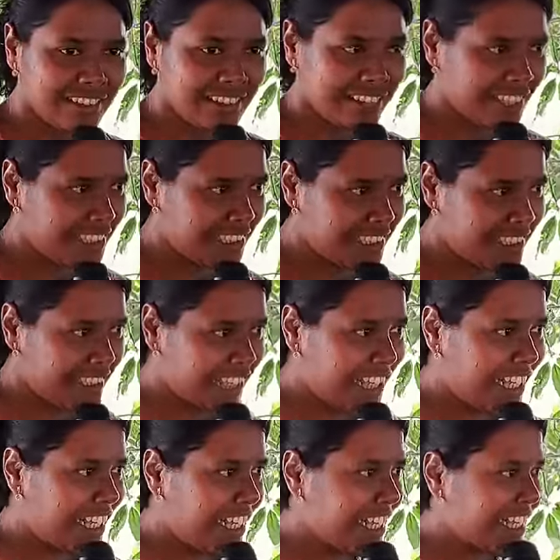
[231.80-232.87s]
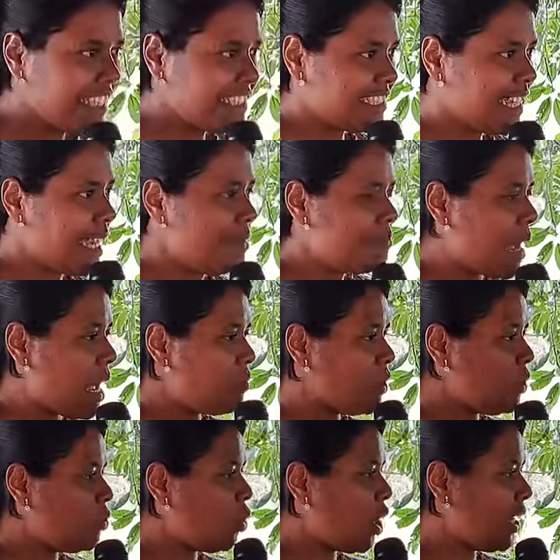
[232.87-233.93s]
Yes. Is that
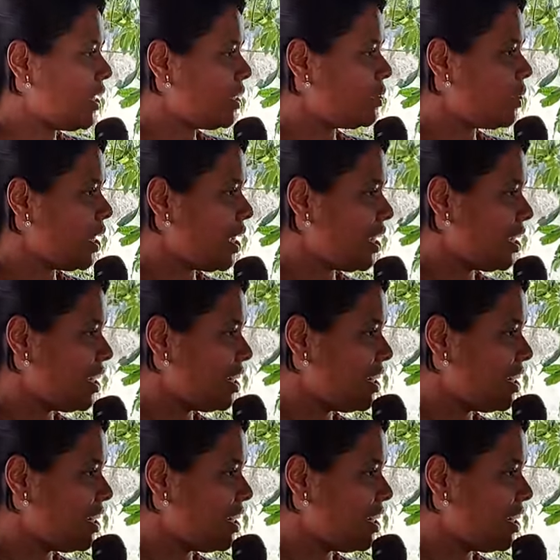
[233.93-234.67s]
power void today?